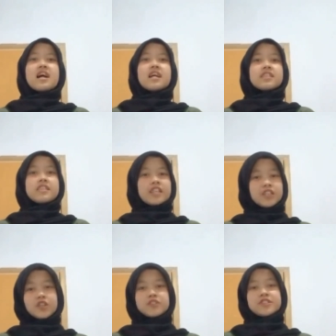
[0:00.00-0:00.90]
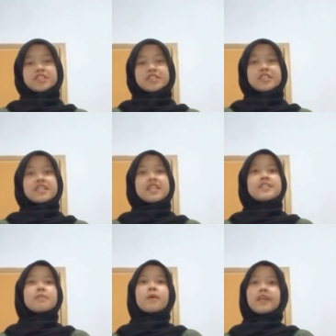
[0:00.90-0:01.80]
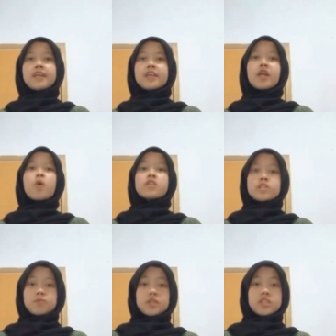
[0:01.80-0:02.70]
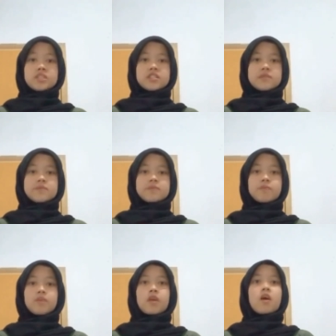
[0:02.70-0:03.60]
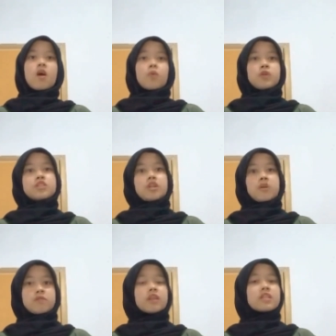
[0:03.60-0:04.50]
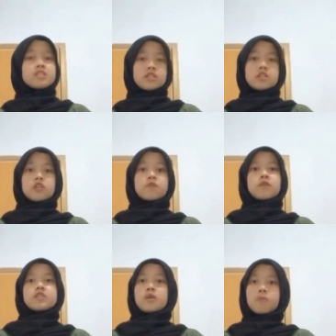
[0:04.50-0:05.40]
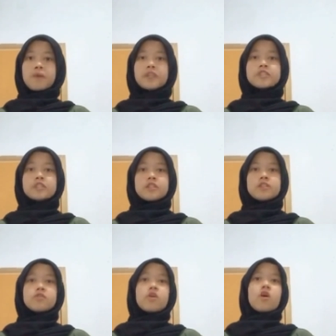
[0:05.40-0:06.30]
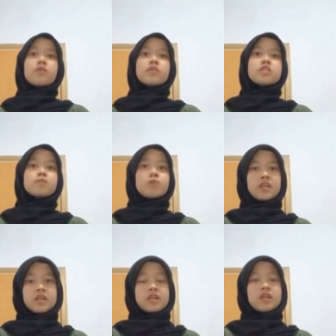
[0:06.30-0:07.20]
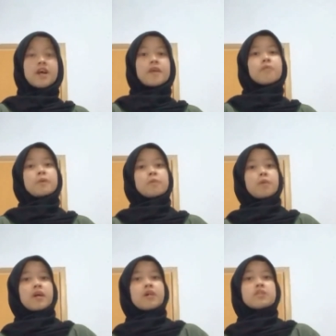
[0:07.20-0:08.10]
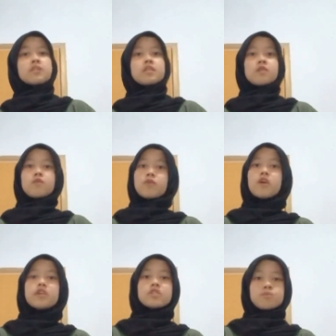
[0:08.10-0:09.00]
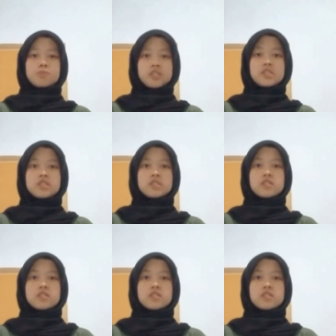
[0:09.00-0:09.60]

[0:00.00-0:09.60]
the introduction is the beginning of the speech, which affects listener first impression of the speaker and prepares them for the speech.